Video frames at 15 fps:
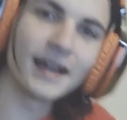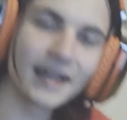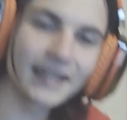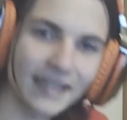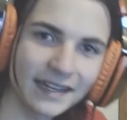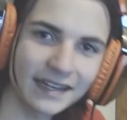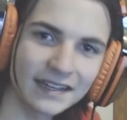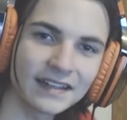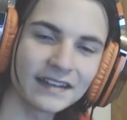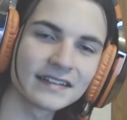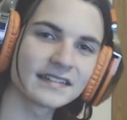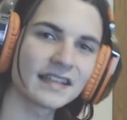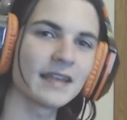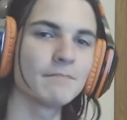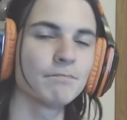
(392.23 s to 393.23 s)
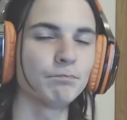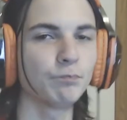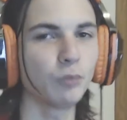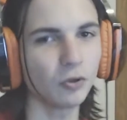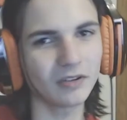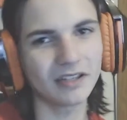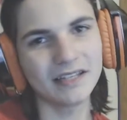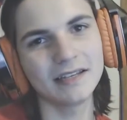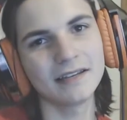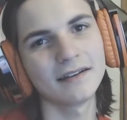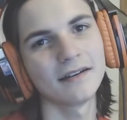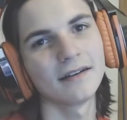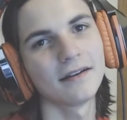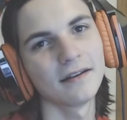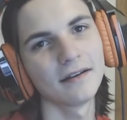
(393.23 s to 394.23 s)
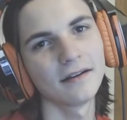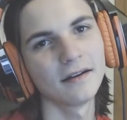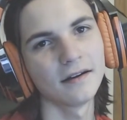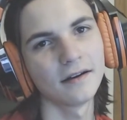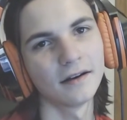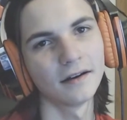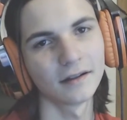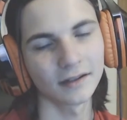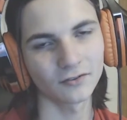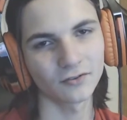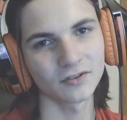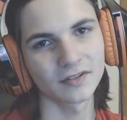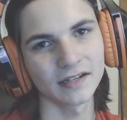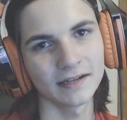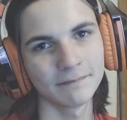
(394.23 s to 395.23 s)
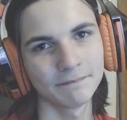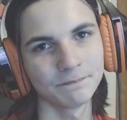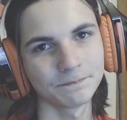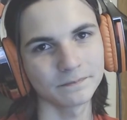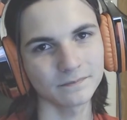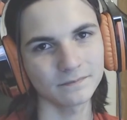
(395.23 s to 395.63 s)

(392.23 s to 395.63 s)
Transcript: Again, it is a bulky electric type,